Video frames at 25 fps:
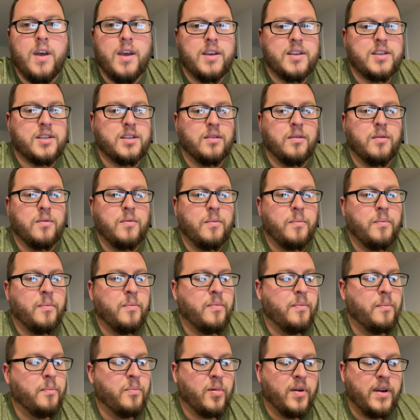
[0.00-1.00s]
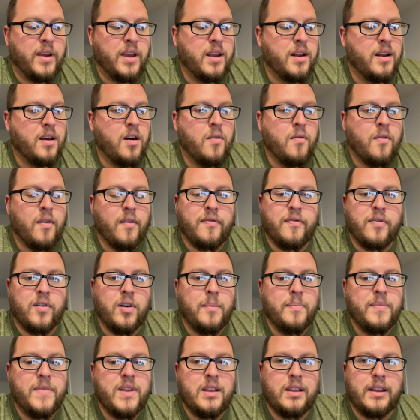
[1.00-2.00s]
So bringing over
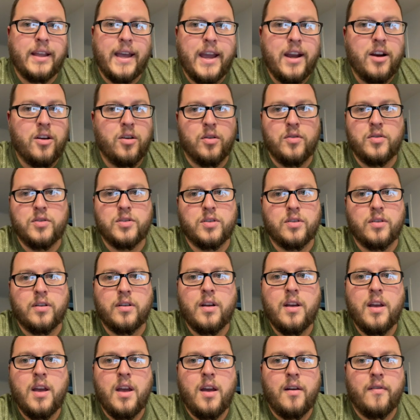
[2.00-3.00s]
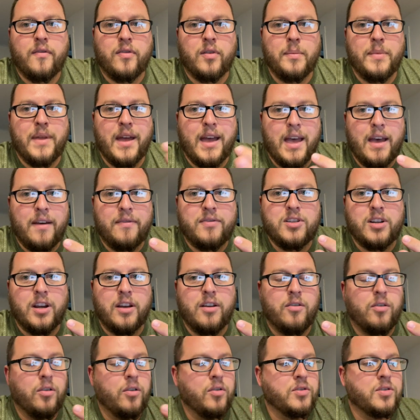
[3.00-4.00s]
from the Land Cruiser, from the FJ
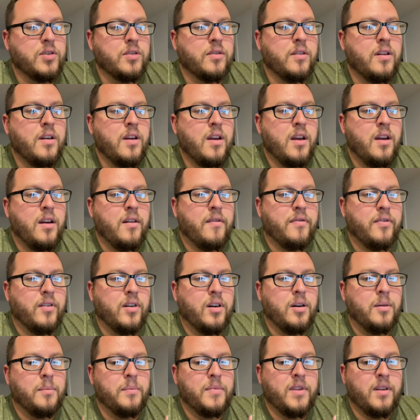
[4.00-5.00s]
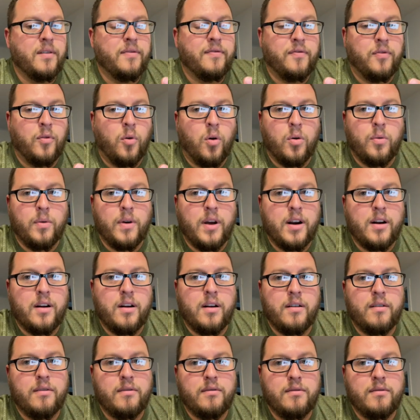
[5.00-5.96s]
Cruiser, from the 4Runner